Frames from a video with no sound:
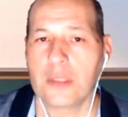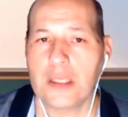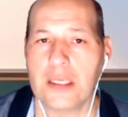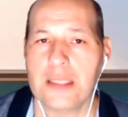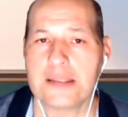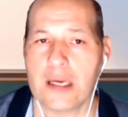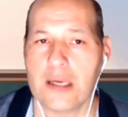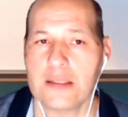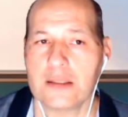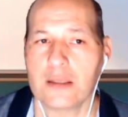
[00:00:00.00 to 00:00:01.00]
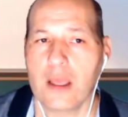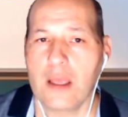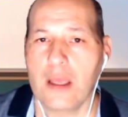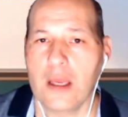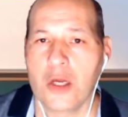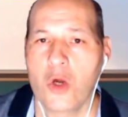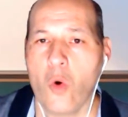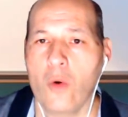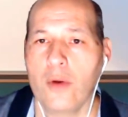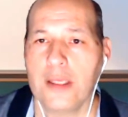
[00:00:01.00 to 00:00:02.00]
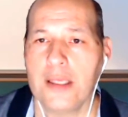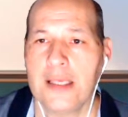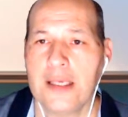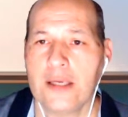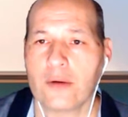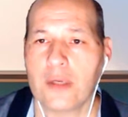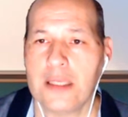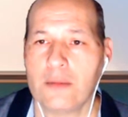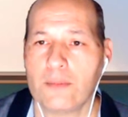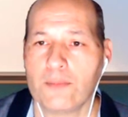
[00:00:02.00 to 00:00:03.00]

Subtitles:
inside, go here in